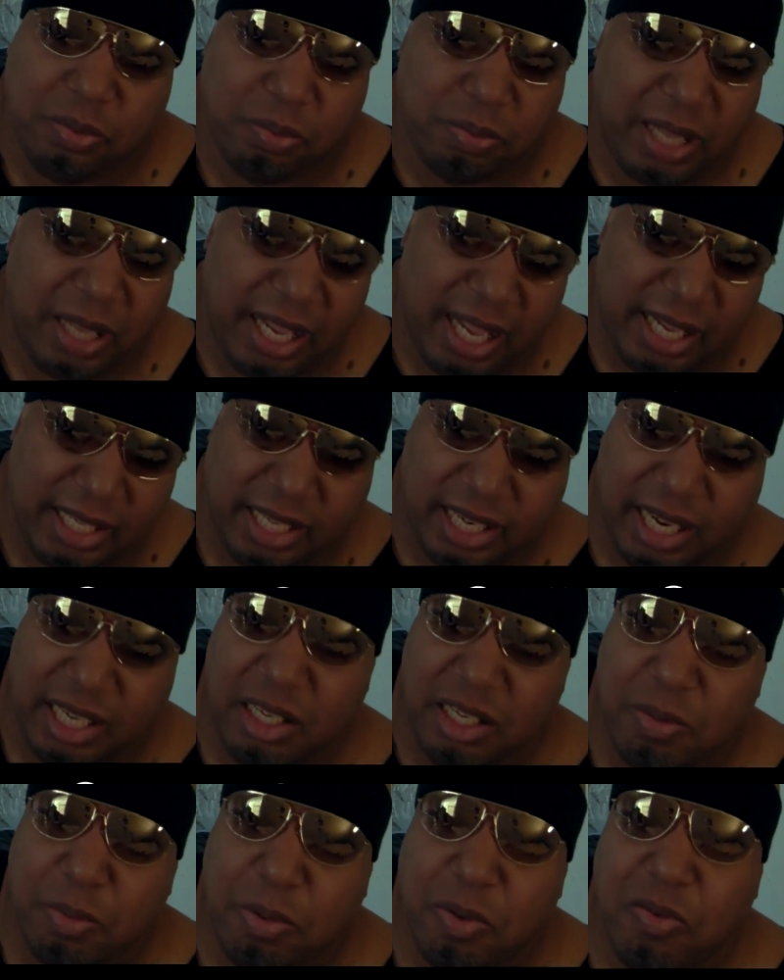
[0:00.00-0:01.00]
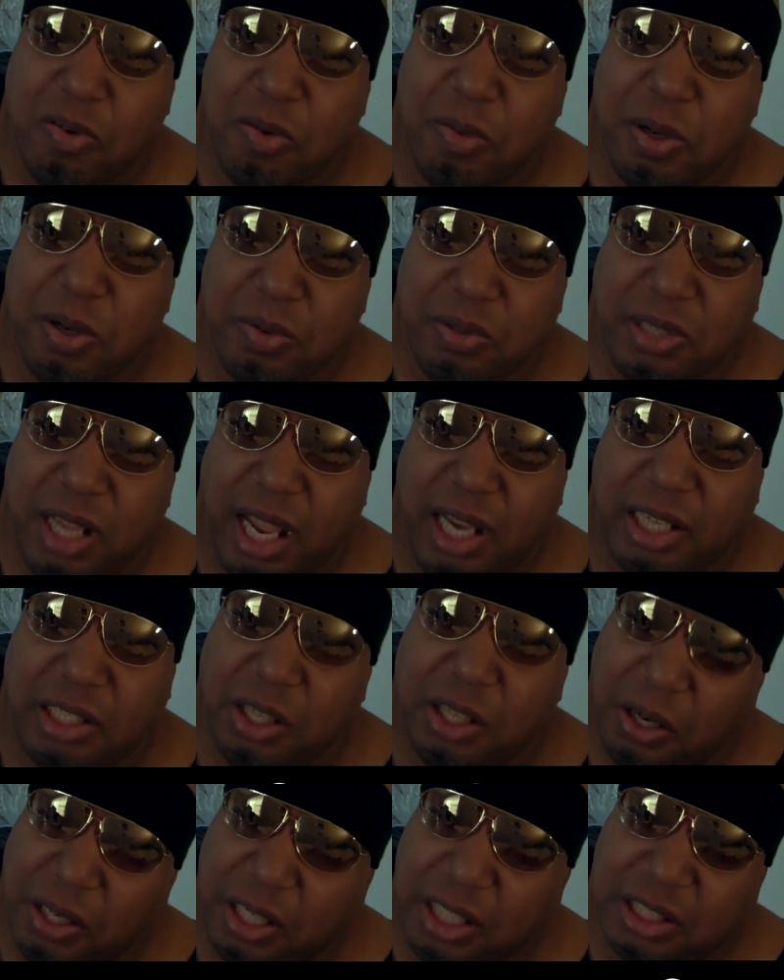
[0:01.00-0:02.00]
But at the end of the proverbial day,
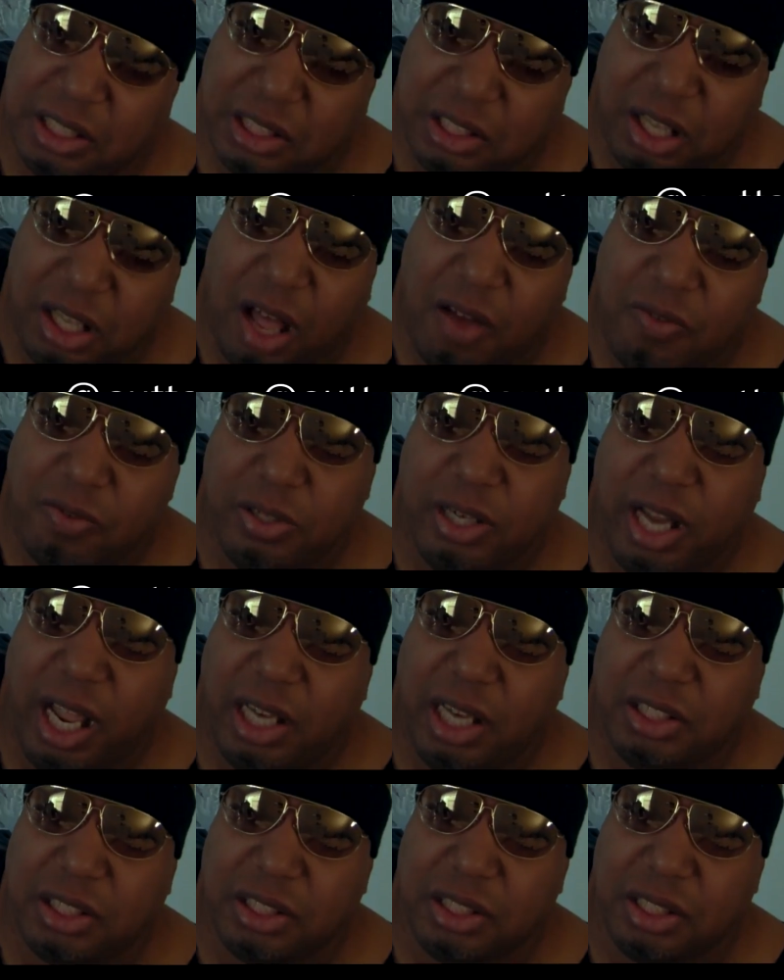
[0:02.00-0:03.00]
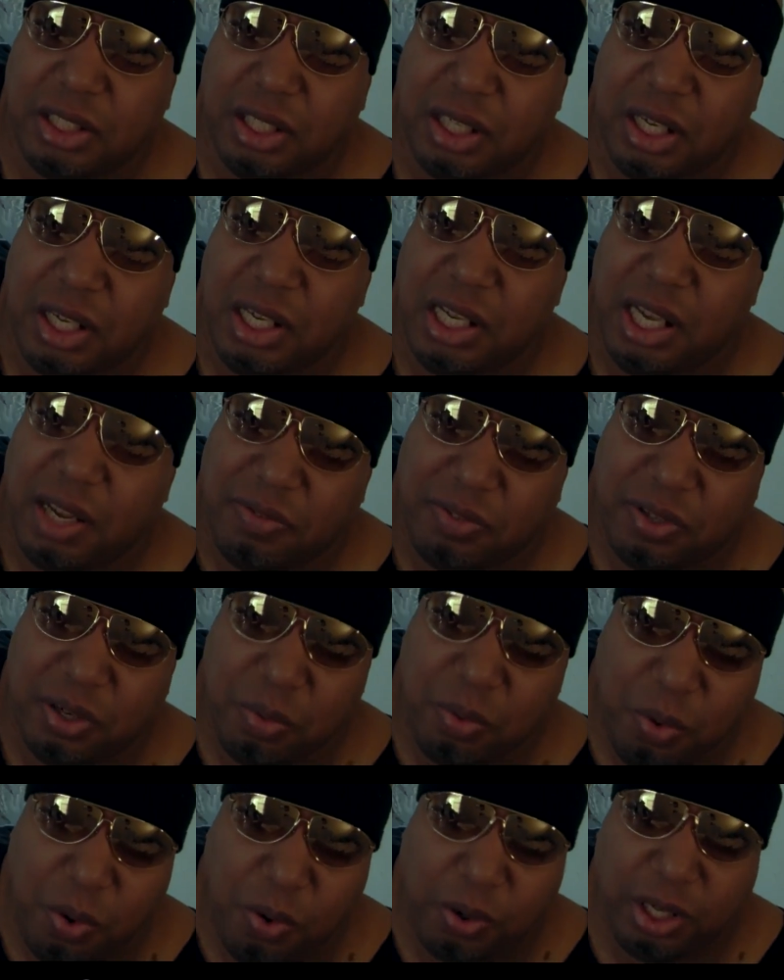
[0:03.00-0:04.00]
Turkey's a sovereign nation. If
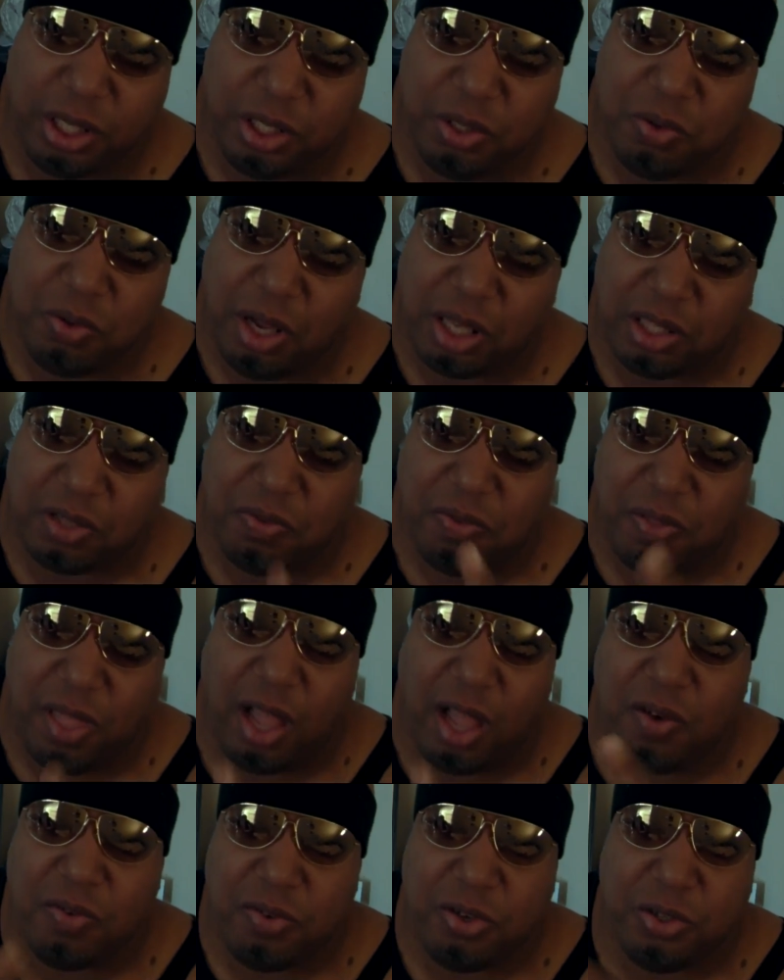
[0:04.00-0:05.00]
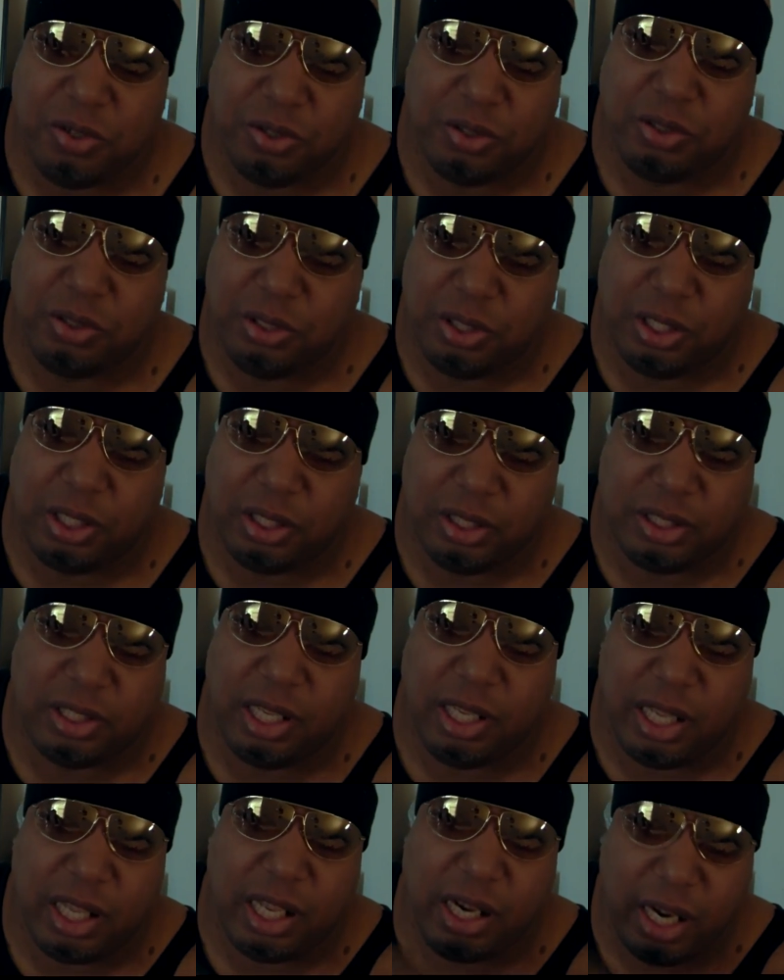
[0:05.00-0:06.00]
they're warning you about to fly over their
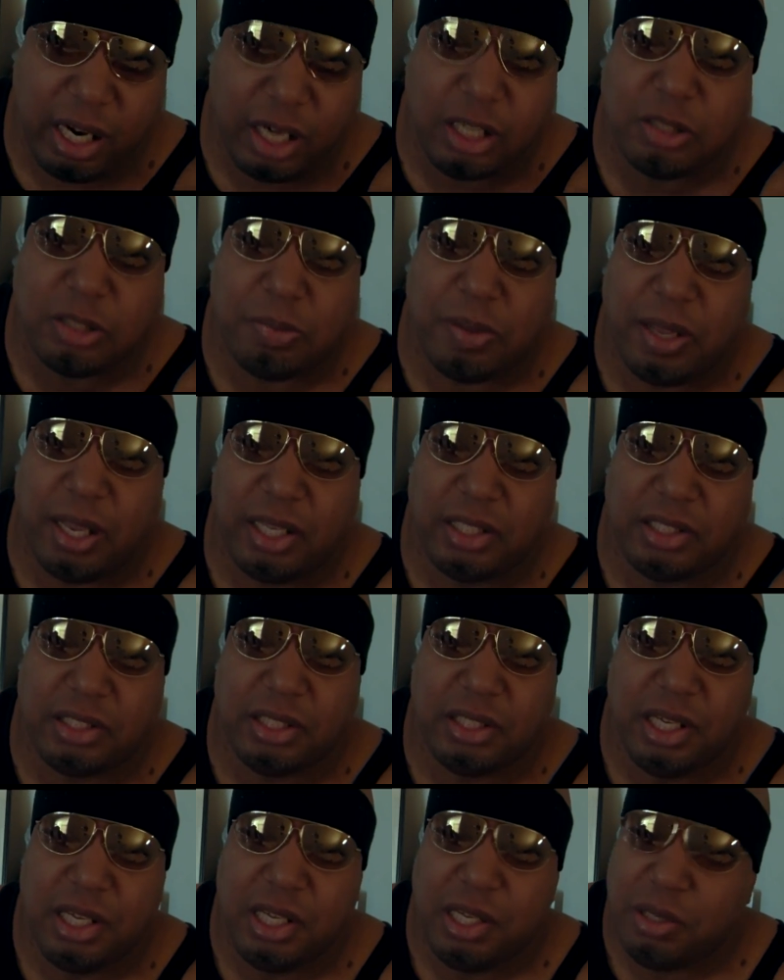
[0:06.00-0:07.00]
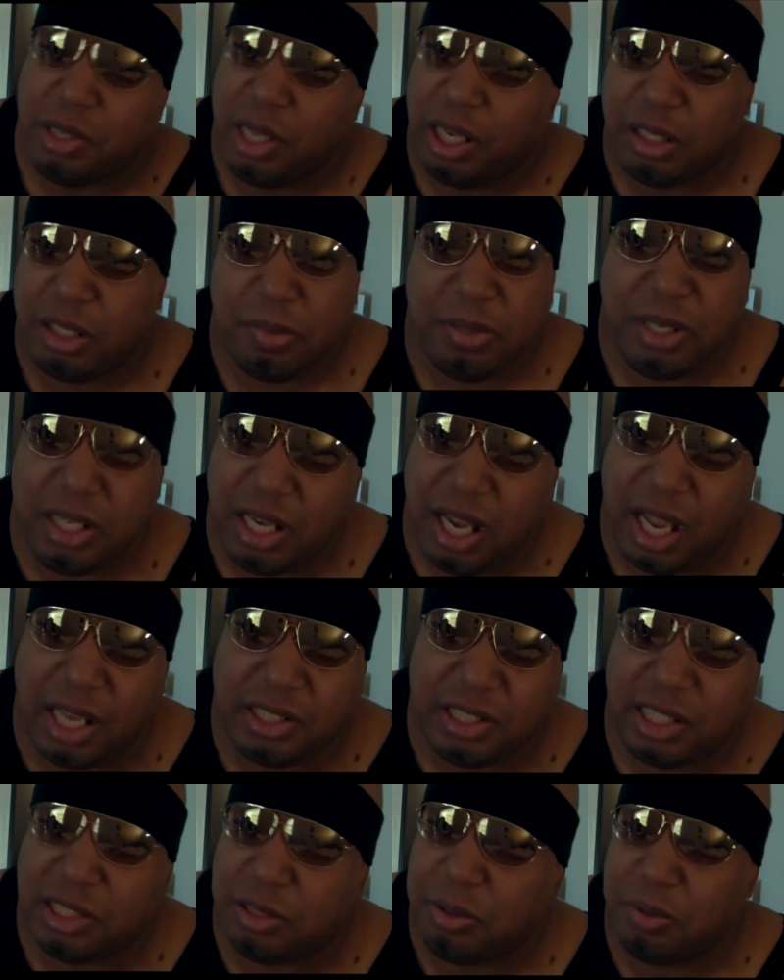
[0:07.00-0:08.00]
airspace, it could be the
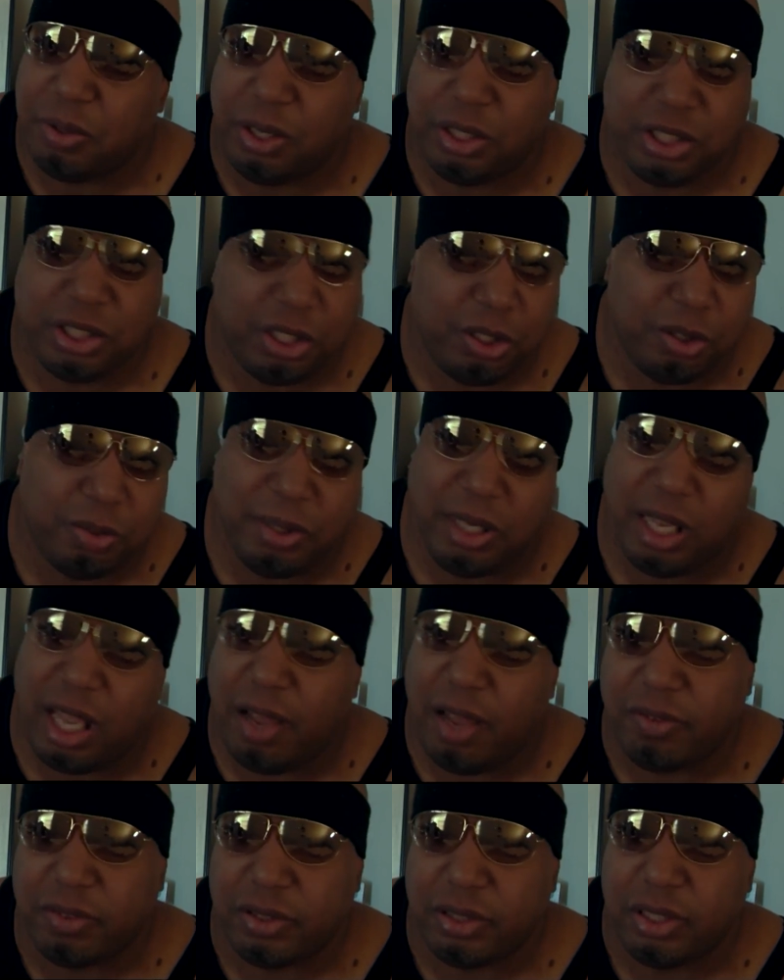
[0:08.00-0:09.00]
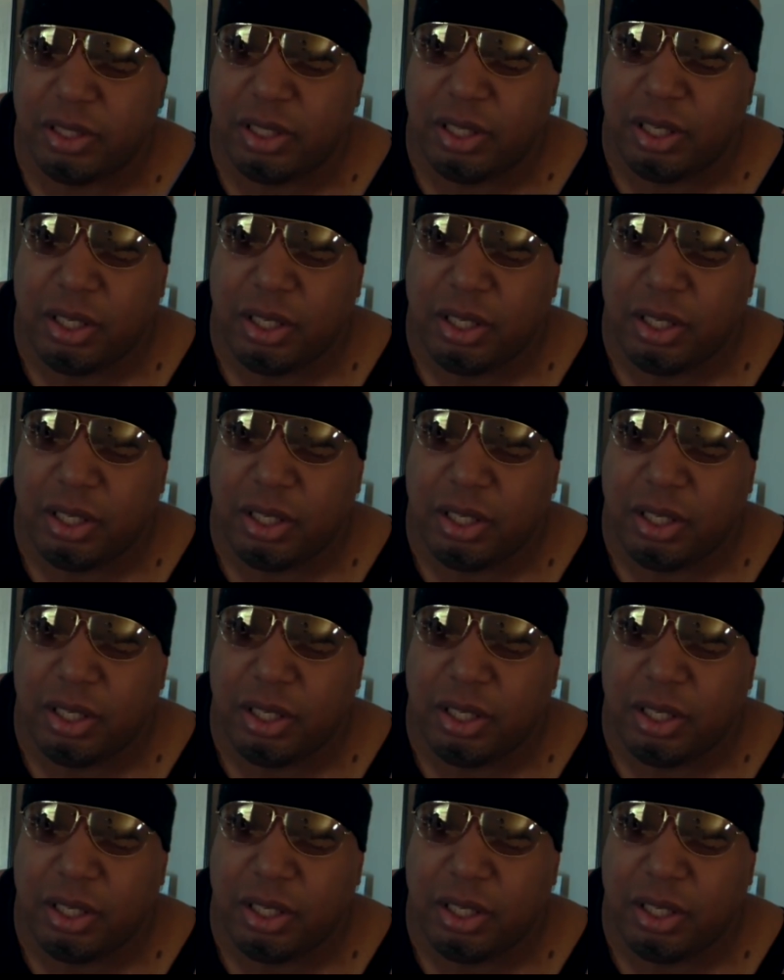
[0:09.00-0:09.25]
United States, it could be Russia, it could be ever.